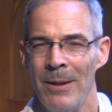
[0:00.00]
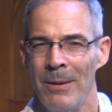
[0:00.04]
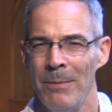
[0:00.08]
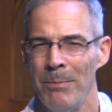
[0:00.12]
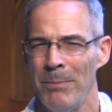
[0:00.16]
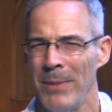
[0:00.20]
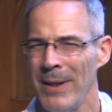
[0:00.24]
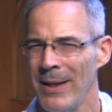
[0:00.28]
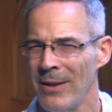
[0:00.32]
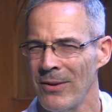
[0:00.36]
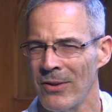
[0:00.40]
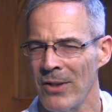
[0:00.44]

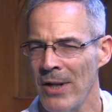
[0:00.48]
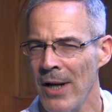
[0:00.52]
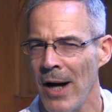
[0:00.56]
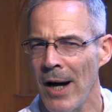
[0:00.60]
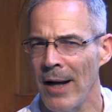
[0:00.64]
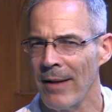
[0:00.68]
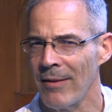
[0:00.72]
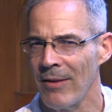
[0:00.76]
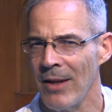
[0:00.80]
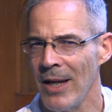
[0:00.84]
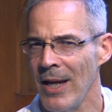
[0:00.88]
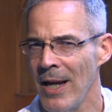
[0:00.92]
but it's
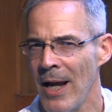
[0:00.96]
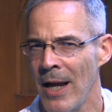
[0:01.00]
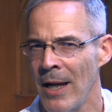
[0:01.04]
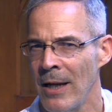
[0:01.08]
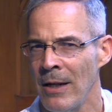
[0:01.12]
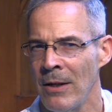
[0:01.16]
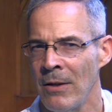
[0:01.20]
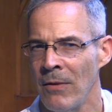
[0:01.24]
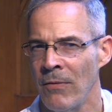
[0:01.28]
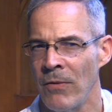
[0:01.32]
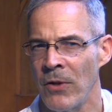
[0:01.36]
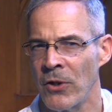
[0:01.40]
not the
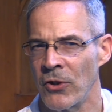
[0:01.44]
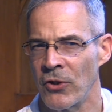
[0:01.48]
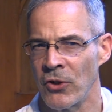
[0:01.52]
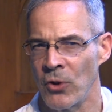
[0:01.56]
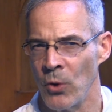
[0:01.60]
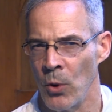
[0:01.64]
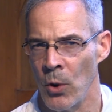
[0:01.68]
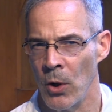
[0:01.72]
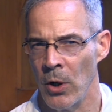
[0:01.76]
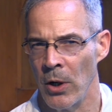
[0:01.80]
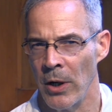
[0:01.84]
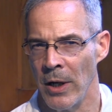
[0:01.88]
end of the
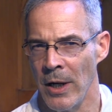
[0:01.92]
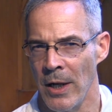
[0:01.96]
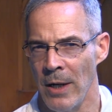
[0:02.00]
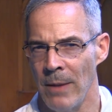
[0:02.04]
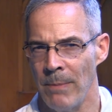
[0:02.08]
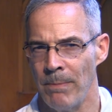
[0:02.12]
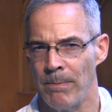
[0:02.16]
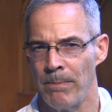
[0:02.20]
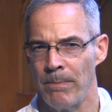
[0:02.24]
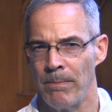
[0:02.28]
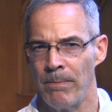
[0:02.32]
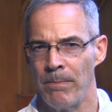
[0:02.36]
story.
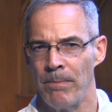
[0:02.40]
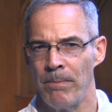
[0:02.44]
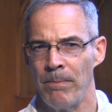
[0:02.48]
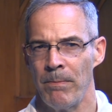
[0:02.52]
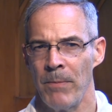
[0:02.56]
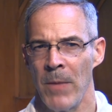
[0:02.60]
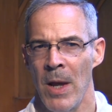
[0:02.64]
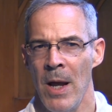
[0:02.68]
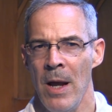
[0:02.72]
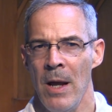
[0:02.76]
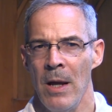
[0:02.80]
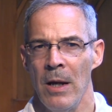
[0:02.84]

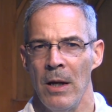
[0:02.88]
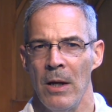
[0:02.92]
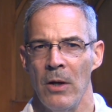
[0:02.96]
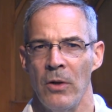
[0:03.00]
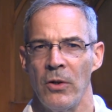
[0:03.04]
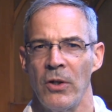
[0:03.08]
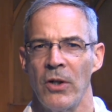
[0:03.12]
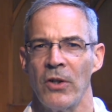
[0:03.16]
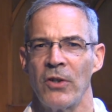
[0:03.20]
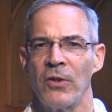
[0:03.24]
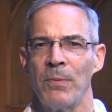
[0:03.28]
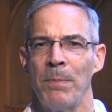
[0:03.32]
You know,
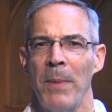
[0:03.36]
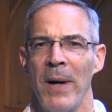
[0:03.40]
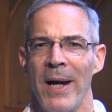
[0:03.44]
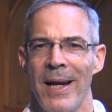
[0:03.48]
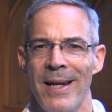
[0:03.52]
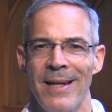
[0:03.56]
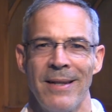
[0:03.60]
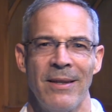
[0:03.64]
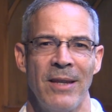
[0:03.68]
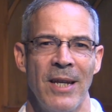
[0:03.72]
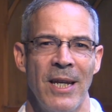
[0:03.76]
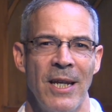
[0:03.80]

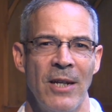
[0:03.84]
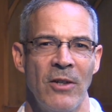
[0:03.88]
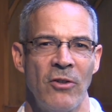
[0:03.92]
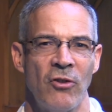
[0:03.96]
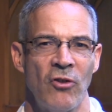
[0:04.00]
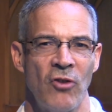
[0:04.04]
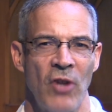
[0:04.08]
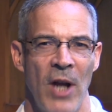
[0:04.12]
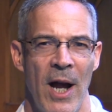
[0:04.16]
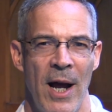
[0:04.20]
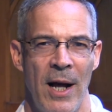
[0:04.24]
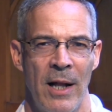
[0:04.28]
despite these
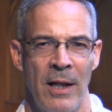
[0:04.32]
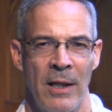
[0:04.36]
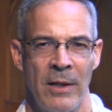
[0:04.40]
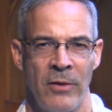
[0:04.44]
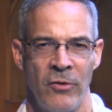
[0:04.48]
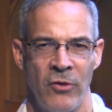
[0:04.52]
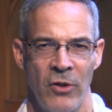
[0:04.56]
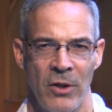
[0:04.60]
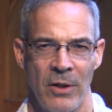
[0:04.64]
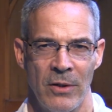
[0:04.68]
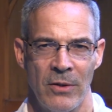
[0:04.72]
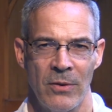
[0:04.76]

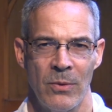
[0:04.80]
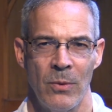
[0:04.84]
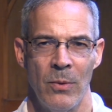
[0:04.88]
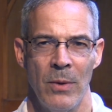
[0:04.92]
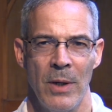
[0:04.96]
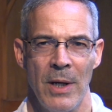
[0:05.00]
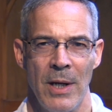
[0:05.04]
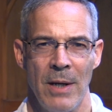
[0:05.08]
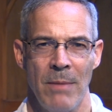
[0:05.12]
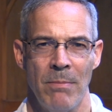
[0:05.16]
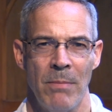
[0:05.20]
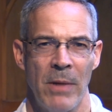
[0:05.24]
challenges,
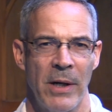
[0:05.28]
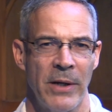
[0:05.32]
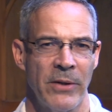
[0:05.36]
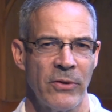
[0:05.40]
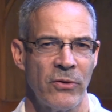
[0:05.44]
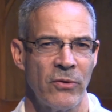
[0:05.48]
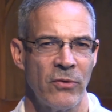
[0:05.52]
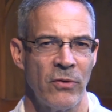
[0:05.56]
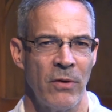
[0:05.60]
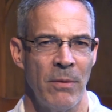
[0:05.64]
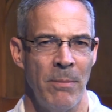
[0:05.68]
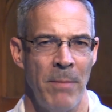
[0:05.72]
we
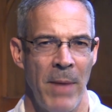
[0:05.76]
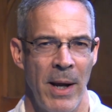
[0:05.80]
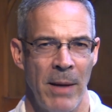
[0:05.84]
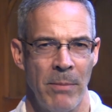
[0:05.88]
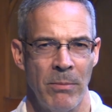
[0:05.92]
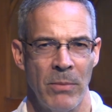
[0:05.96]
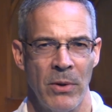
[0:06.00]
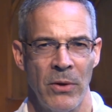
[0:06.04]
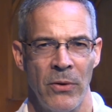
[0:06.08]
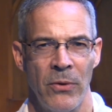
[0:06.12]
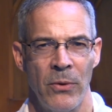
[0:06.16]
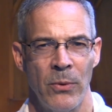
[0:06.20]
must
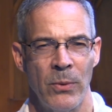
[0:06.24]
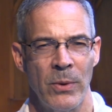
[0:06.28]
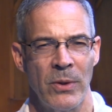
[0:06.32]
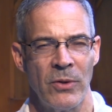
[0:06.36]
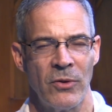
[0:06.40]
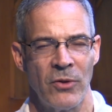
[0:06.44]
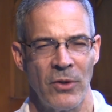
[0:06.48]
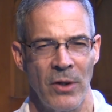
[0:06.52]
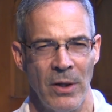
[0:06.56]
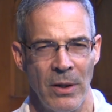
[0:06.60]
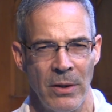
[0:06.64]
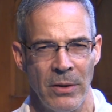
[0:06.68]
remember the
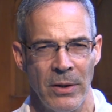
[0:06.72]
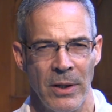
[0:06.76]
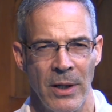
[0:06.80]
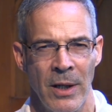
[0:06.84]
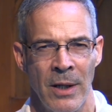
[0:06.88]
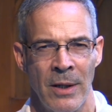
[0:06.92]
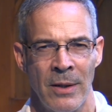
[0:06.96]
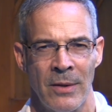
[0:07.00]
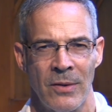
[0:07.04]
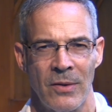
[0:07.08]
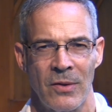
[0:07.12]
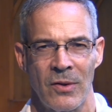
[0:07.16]

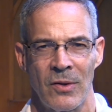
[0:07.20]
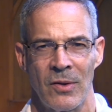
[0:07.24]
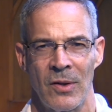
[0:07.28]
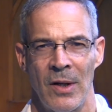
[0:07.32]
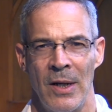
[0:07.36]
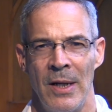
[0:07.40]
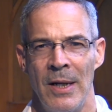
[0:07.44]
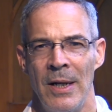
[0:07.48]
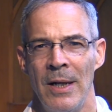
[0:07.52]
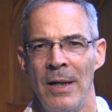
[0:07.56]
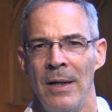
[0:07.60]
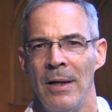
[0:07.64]
resilience
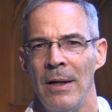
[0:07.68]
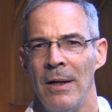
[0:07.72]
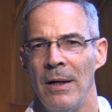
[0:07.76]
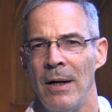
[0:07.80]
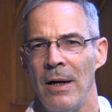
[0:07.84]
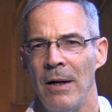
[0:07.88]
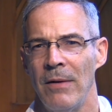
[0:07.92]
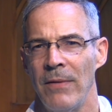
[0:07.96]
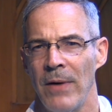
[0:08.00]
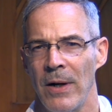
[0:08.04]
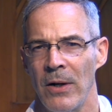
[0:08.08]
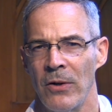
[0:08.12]

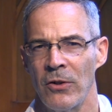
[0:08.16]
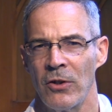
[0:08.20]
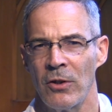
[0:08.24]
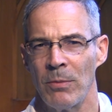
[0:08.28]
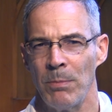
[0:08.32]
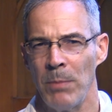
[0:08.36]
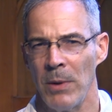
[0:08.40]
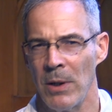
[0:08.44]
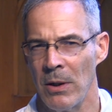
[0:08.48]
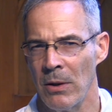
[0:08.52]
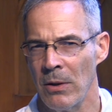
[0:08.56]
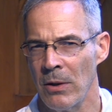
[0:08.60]
of our
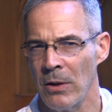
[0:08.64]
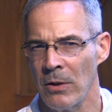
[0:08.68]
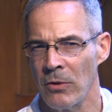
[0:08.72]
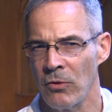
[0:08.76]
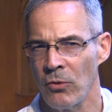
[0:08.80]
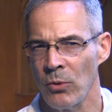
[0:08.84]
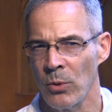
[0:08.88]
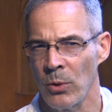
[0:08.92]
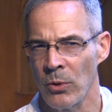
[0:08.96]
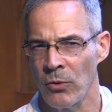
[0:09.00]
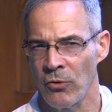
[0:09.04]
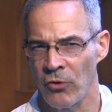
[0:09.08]

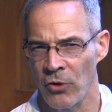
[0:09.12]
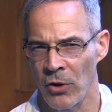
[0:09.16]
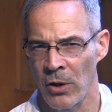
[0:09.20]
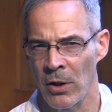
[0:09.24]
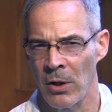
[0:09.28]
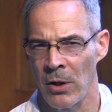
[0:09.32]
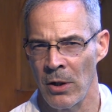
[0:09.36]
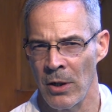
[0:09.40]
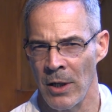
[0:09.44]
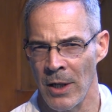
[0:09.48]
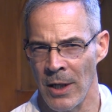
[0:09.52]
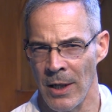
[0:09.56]
spiritual
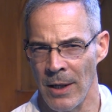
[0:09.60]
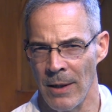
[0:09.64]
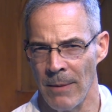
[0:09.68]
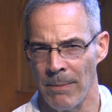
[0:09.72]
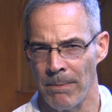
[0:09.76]
journey.